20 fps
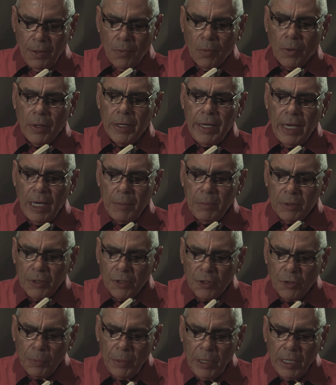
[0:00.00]
Were he able
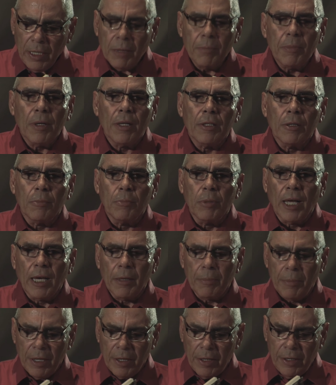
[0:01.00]
to speak about the
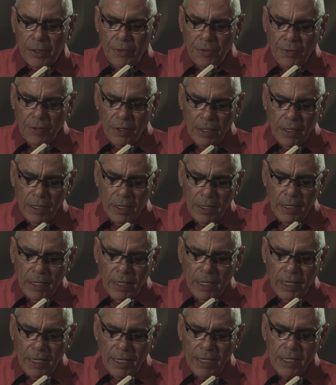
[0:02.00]
blackberries,
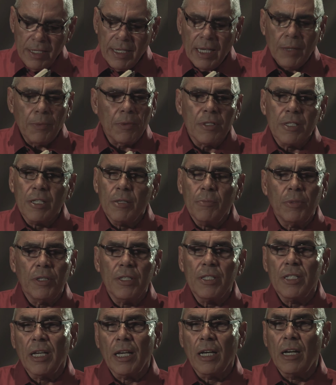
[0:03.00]
Esai would
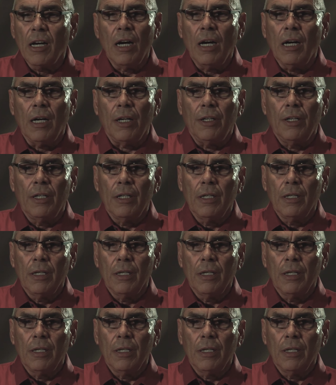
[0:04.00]
simply say God.